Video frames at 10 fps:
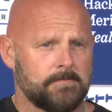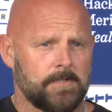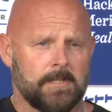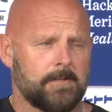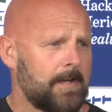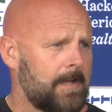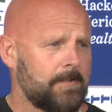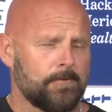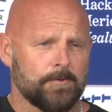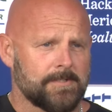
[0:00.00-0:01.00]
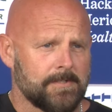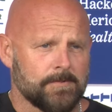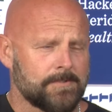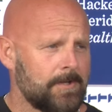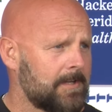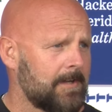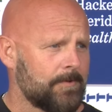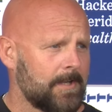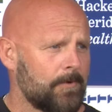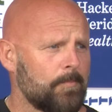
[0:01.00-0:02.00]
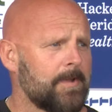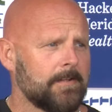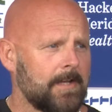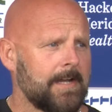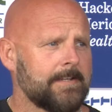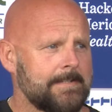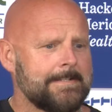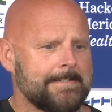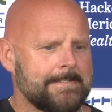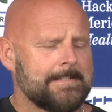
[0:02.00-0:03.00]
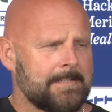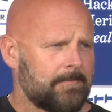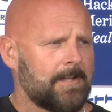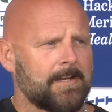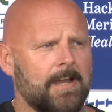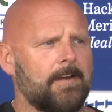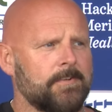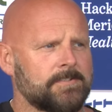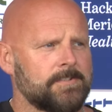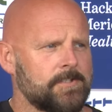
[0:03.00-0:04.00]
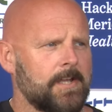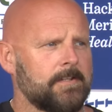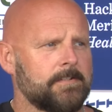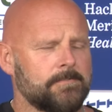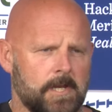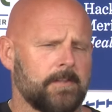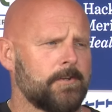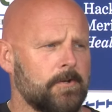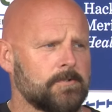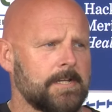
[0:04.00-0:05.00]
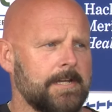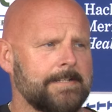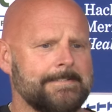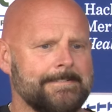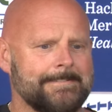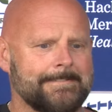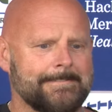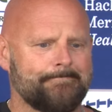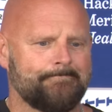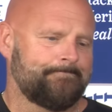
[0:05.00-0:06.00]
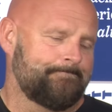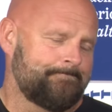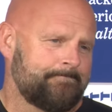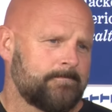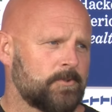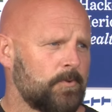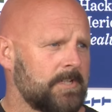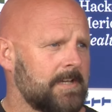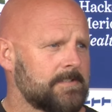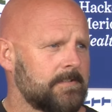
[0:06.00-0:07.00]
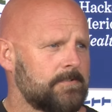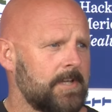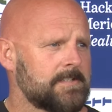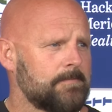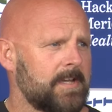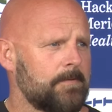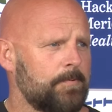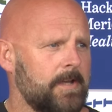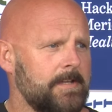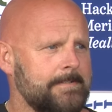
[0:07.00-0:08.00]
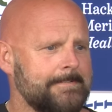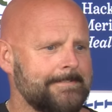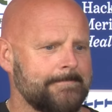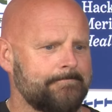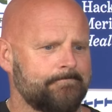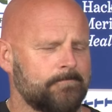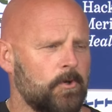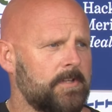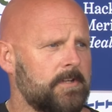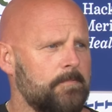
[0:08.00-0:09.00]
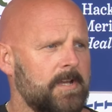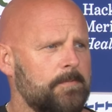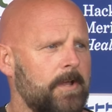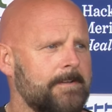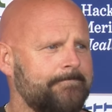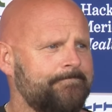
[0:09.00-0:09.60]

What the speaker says: Jalen and I and the receivers talk every day. We meet a lot. Have a lot of confidence in Jalen. Jalen knows that. So when he has a chance to make a play, go out there and make a play.